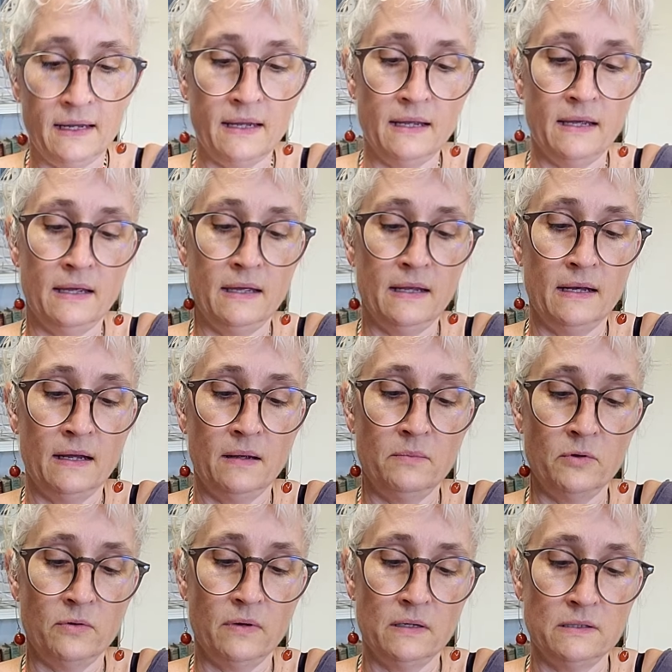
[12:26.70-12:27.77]
and I'm
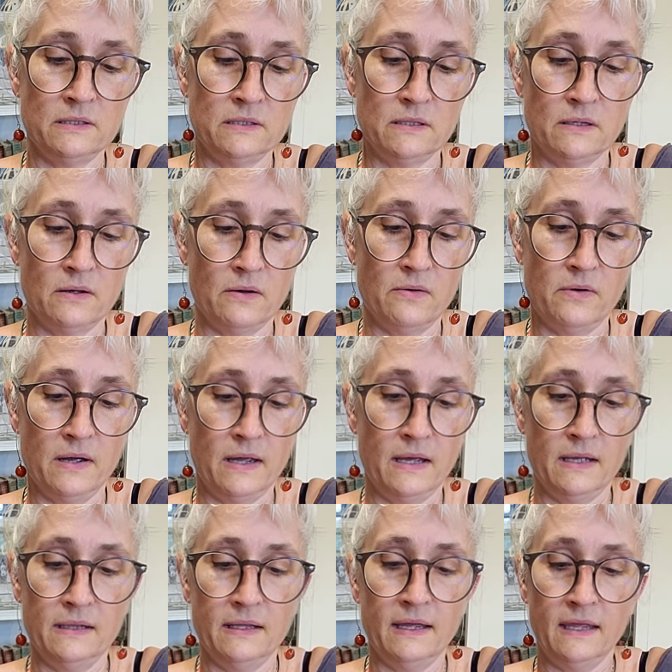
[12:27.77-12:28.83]
going to go
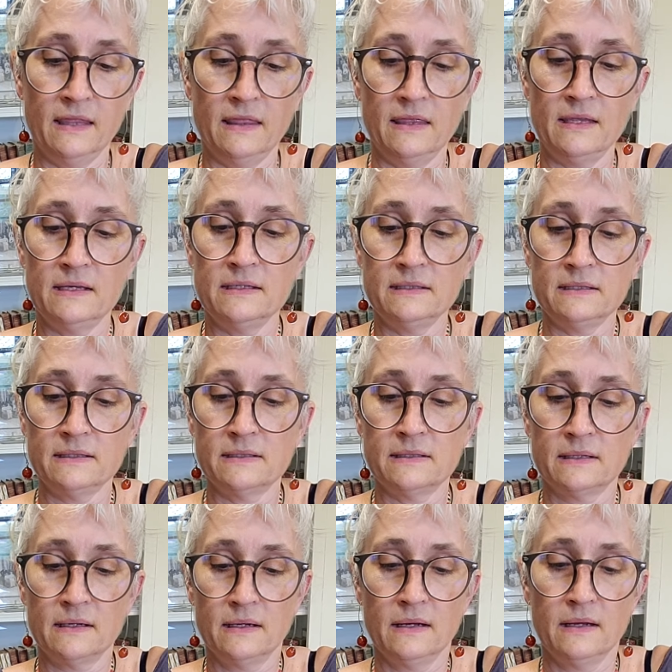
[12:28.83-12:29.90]
ahead like this
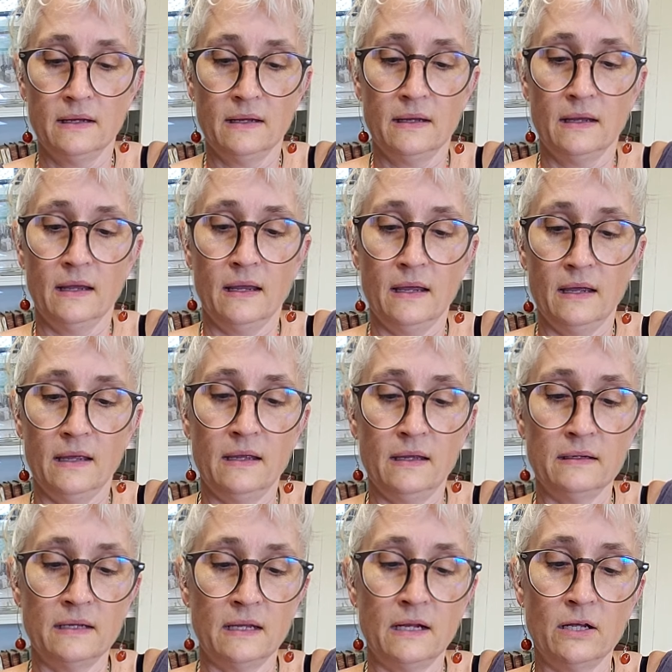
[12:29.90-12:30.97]

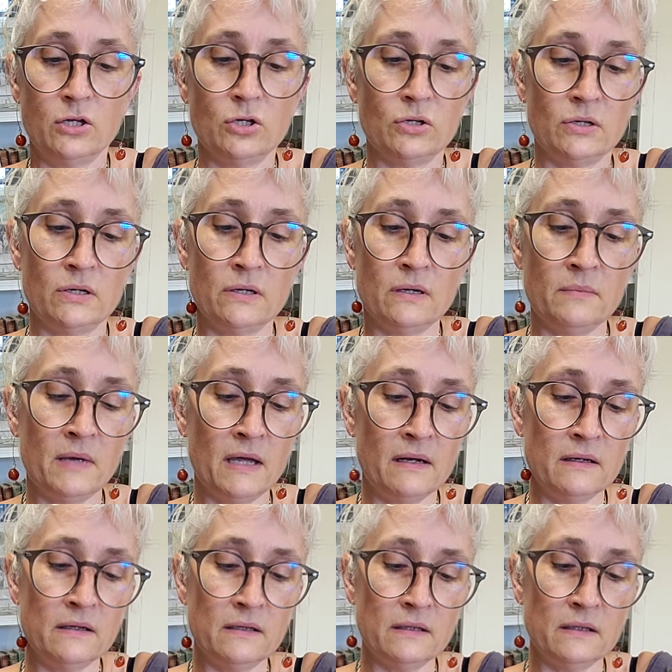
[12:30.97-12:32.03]
and get a good amount
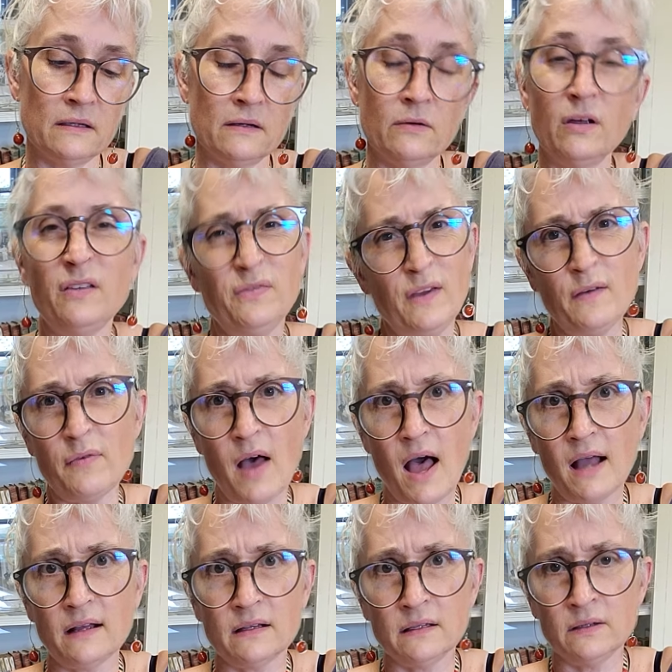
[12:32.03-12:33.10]
of glue. If you have
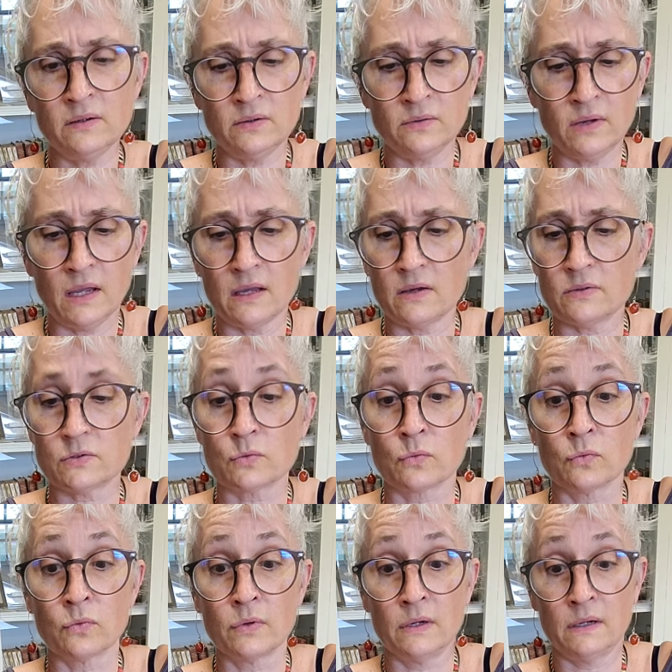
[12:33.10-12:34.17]
hot glue, it goes
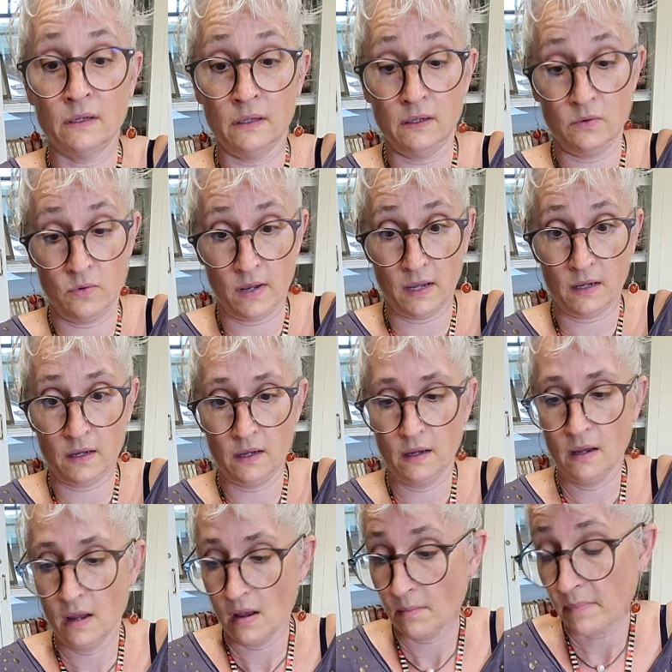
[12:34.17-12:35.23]
really quick.
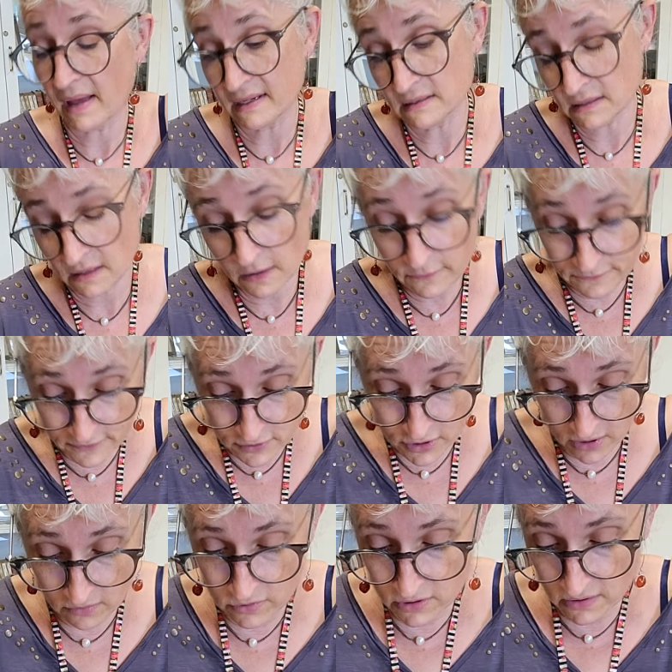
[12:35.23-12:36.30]
But if you
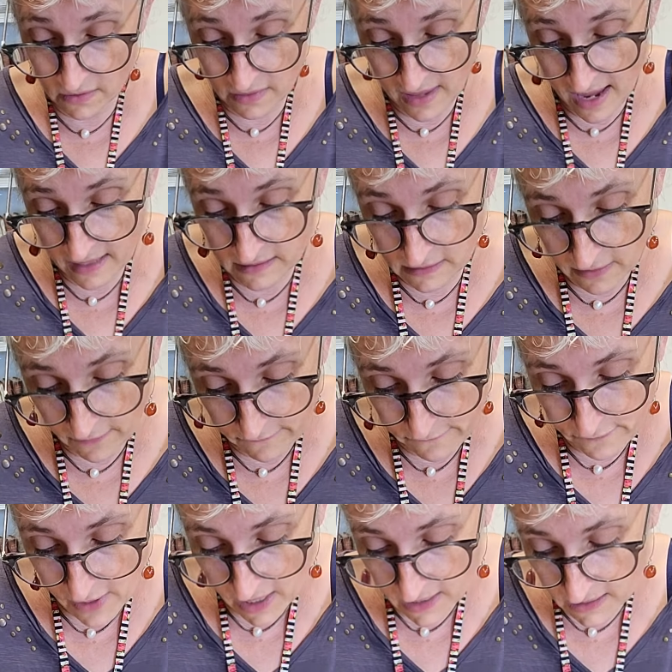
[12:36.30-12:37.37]
don't, that's
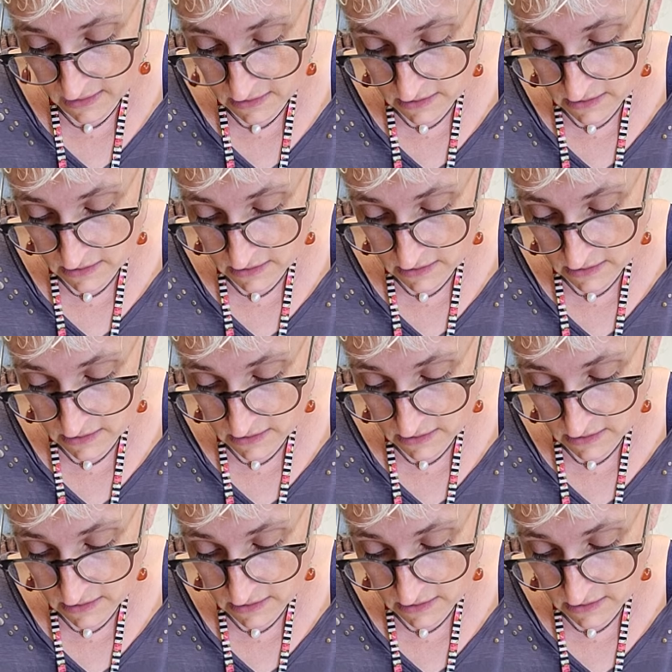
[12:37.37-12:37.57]
fine